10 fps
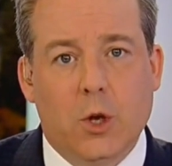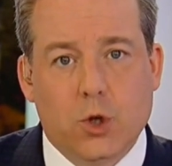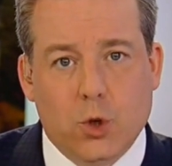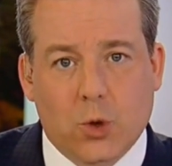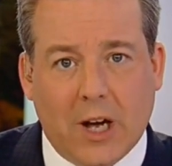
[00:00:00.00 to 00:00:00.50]

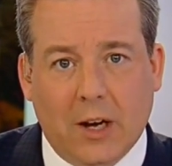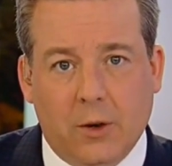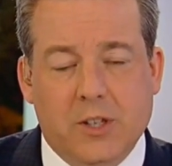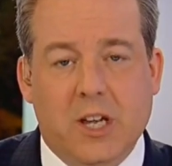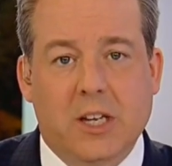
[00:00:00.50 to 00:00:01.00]
to
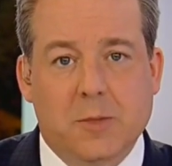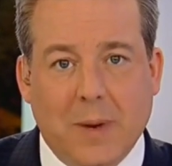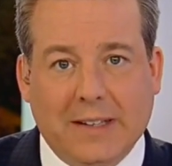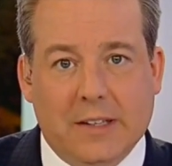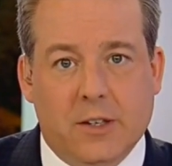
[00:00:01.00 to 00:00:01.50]
Congress,
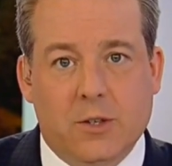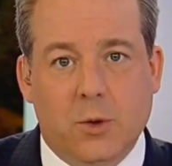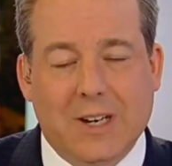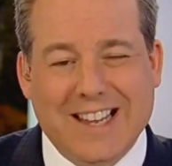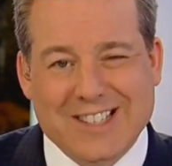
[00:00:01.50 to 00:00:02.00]
expected to do
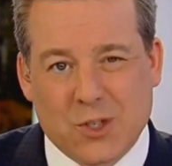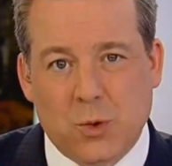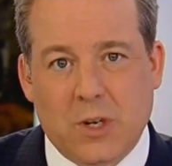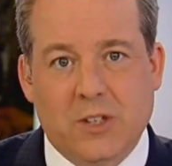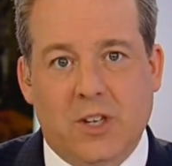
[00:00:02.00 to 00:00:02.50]
it as
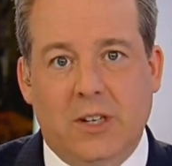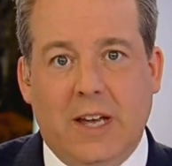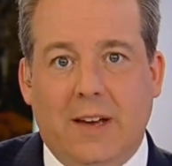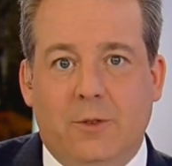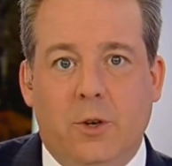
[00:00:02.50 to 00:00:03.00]
soon as
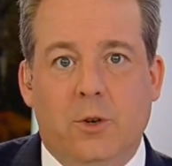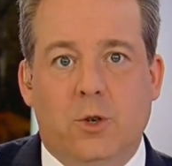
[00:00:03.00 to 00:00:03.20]
Sunday afternoon.